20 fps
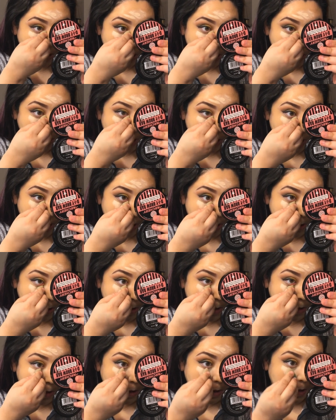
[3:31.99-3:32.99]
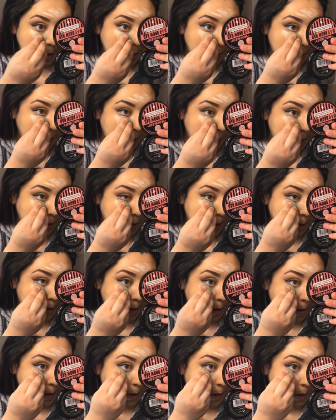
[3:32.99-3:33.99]
sponge just
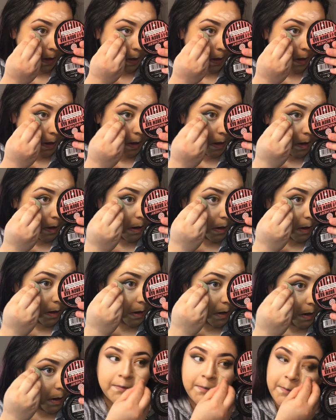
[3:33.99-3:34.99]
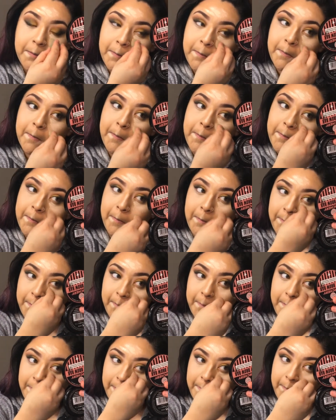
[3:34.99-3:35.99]
to blend that out, as
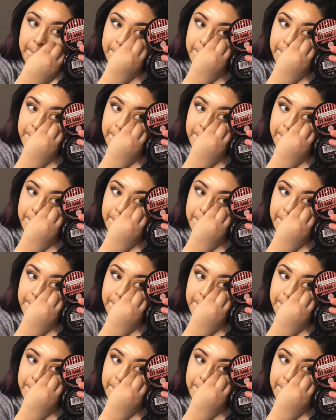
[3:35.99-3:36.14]
always.